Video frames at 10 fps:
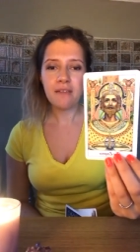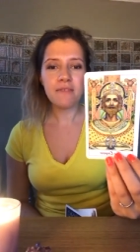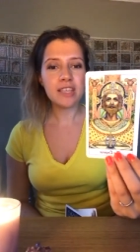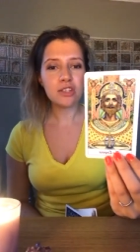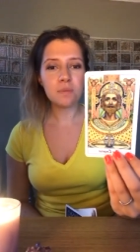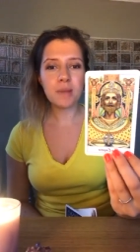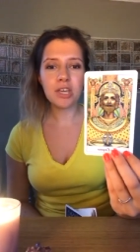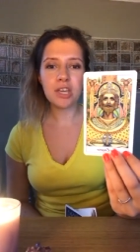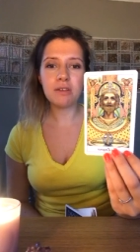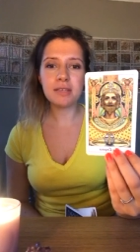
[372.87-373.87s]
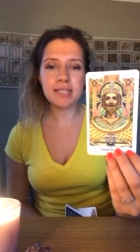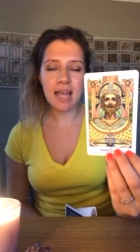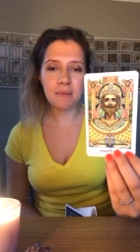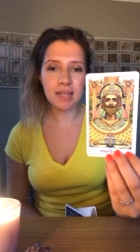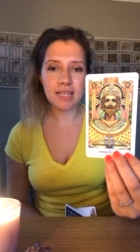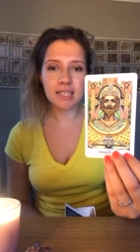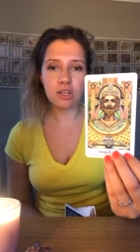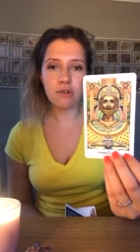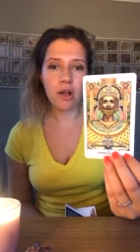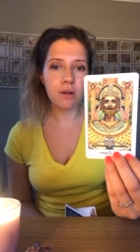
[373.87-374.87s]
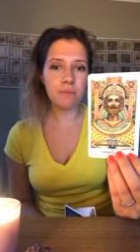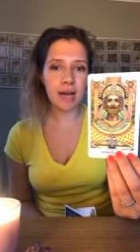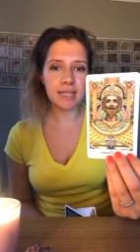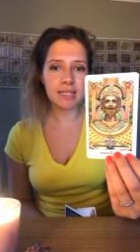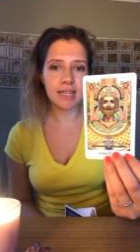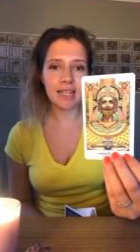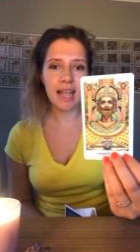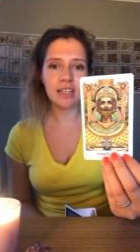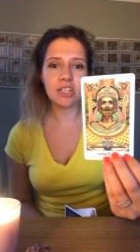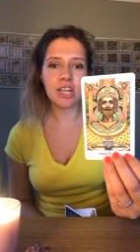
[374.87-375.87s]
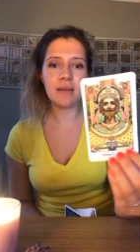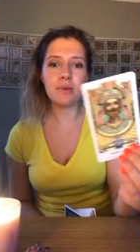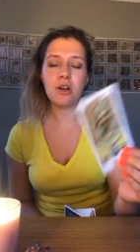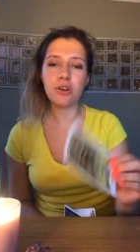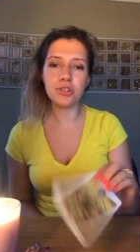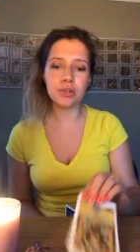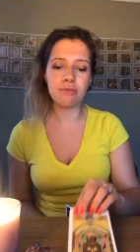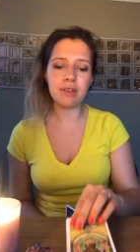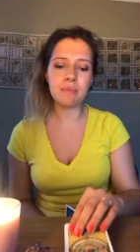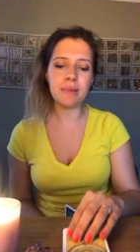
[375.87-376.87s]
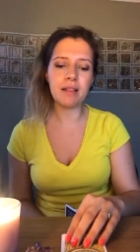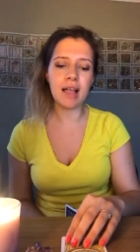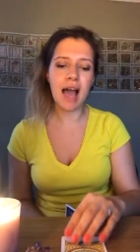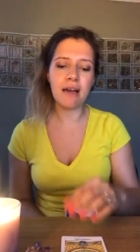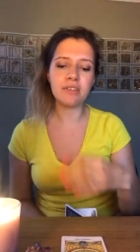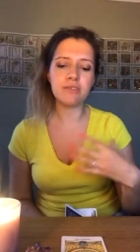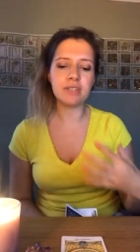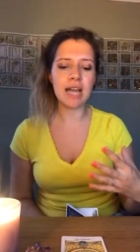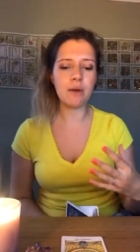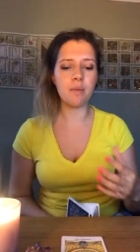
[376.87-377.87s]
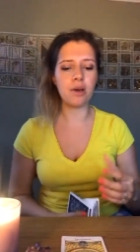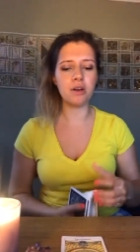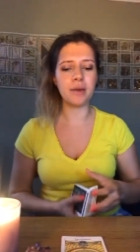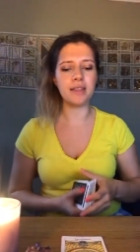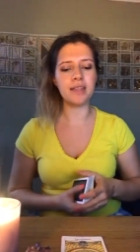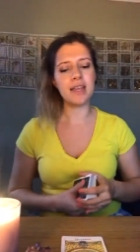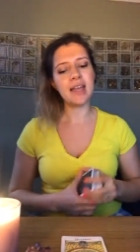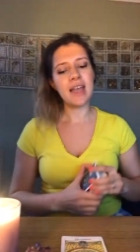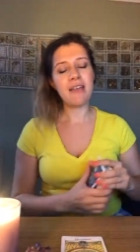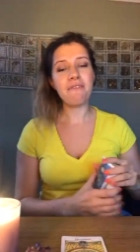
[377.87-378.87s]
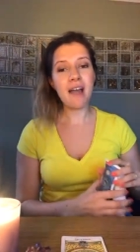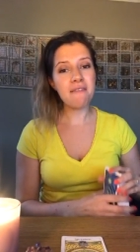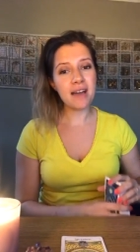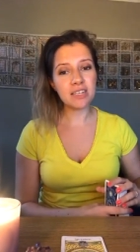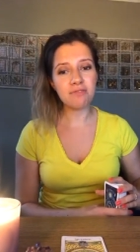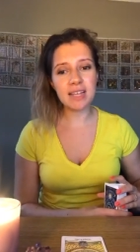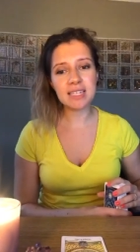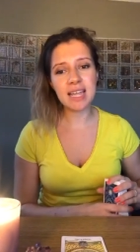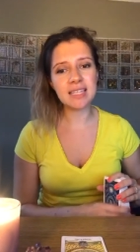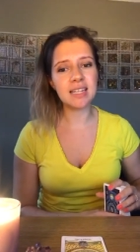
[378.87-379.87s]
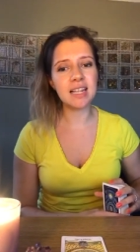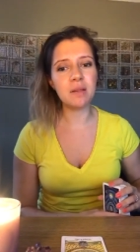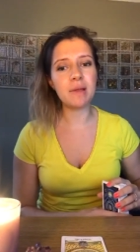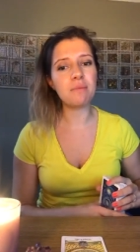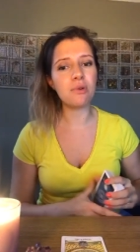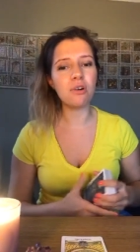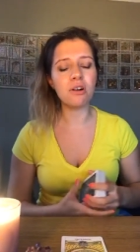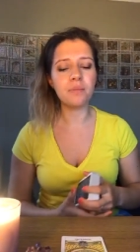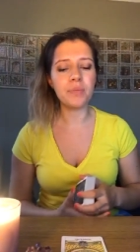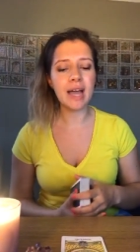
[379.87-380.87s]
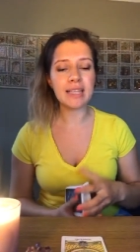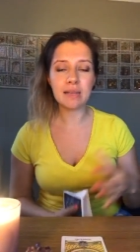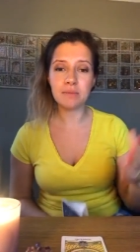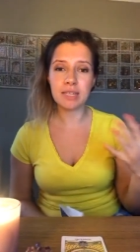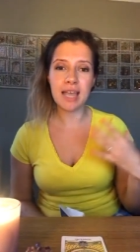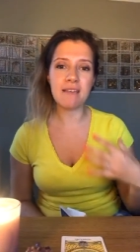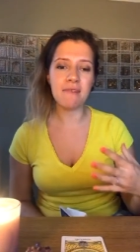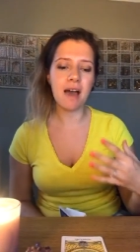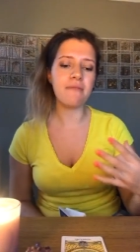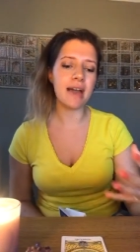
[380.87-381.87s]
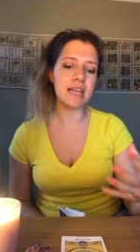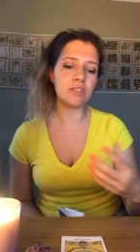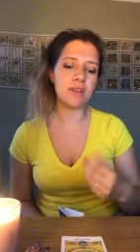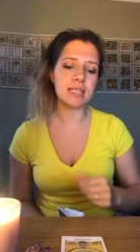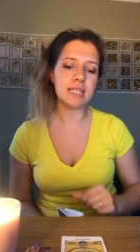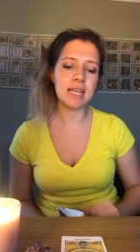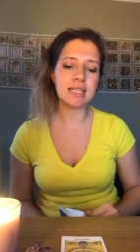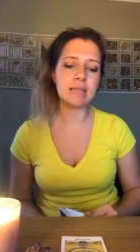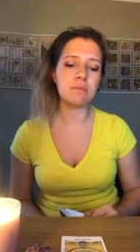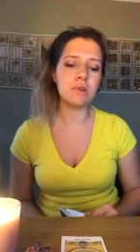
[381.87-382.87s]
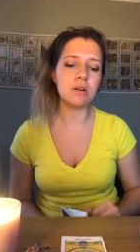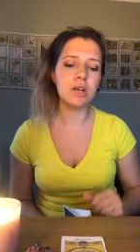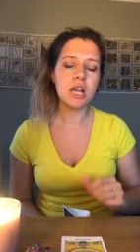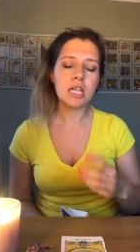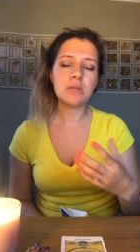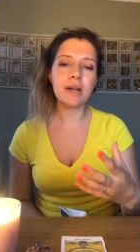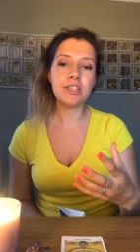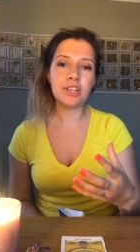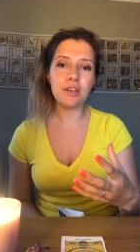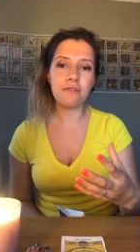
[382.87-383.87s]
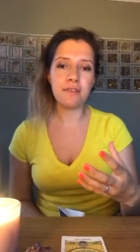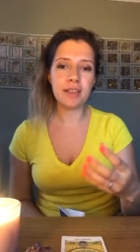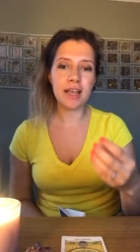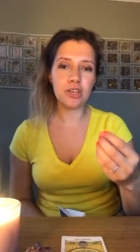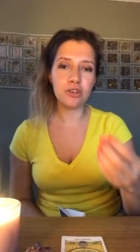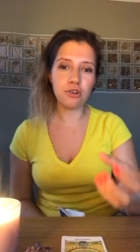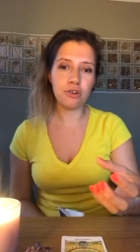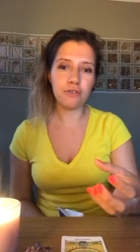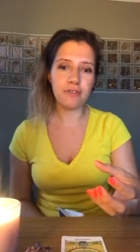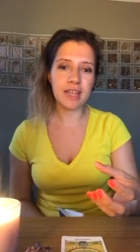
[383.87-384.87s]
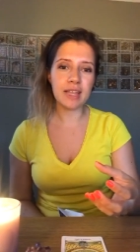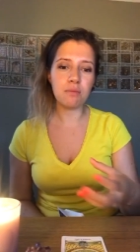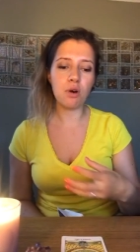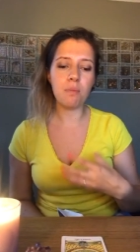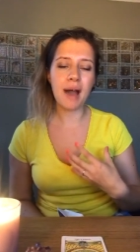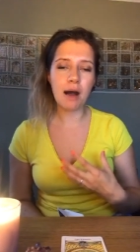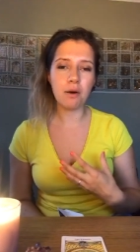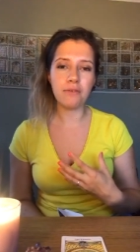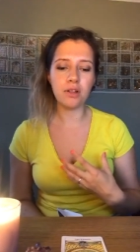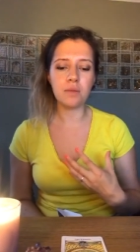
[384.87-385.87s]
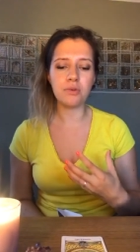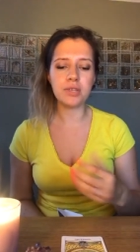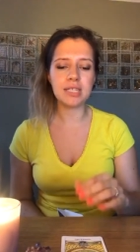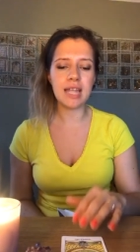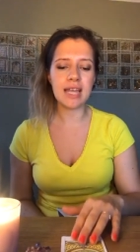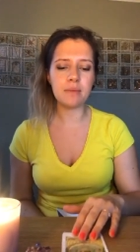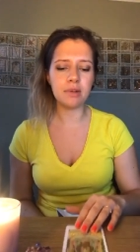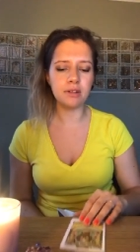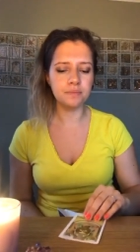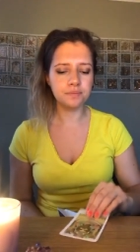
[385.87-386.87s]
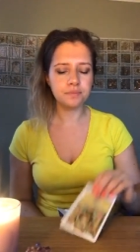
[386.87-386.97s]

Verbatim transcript: This could be you stepping into your own masculine energy because you've rebuilt after a tower moment. In fact, that's resonating a little bit more. As I'm saying that, that is resonating more. So I do feel like you're feeling more powerful and more stable